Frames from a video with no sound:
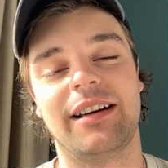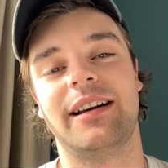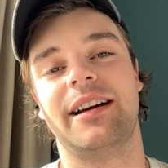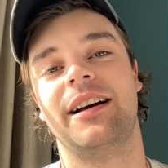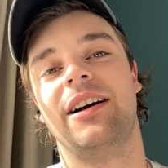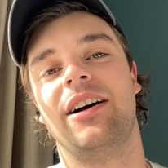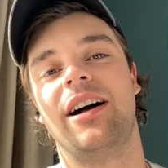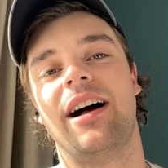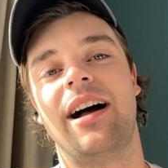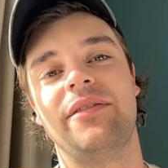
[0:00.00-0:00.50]

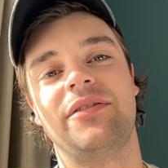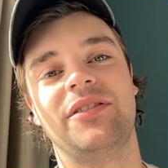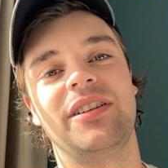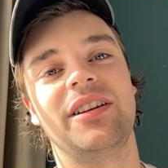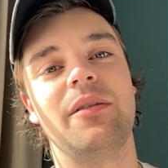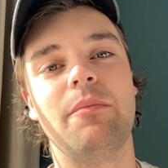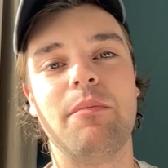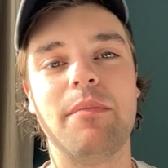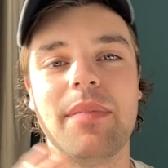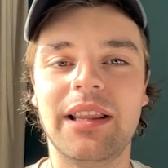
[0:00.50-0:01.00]
I've
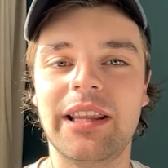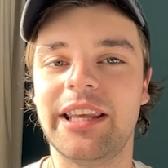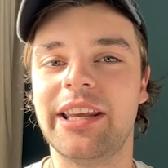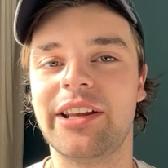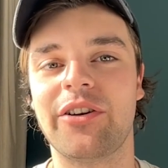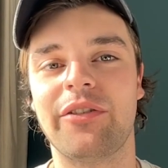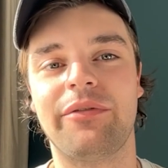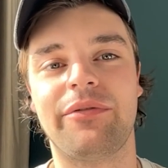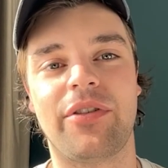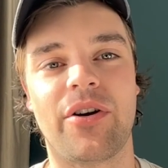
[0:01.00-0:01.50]
seen a
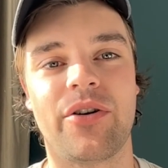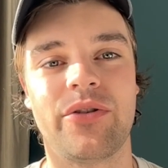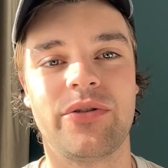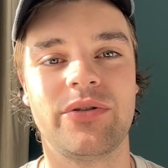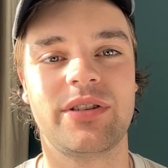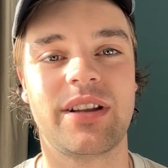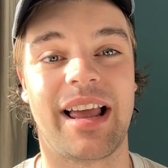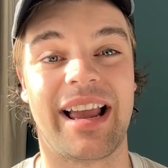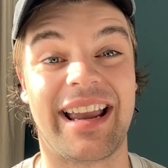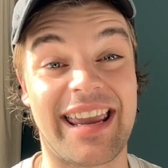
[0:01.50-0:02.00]
million of
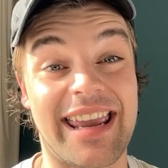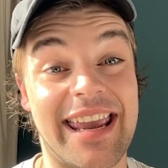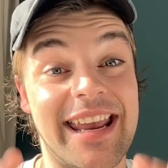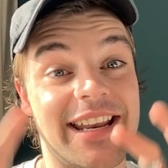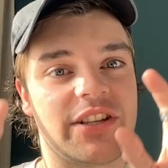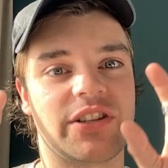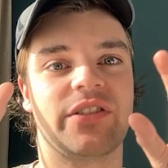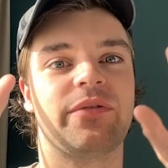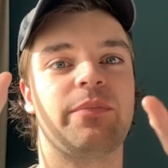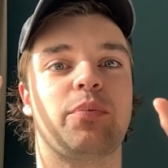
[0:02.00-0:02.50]
those like
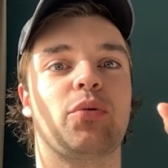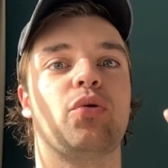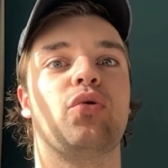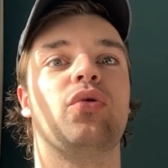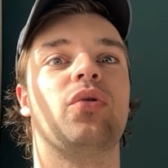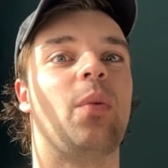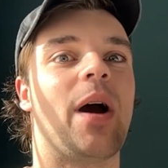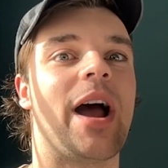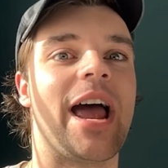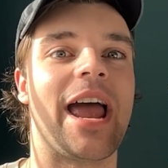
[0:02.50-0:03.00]
hits of
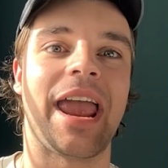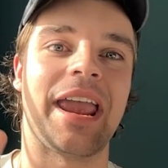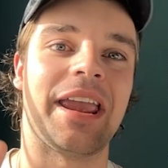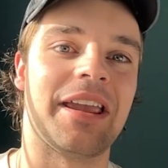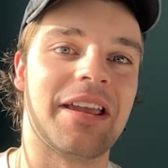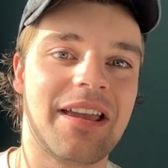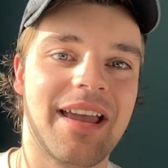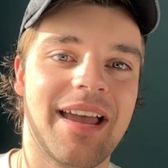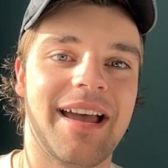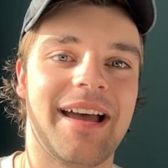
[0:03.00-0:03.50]
Broadway,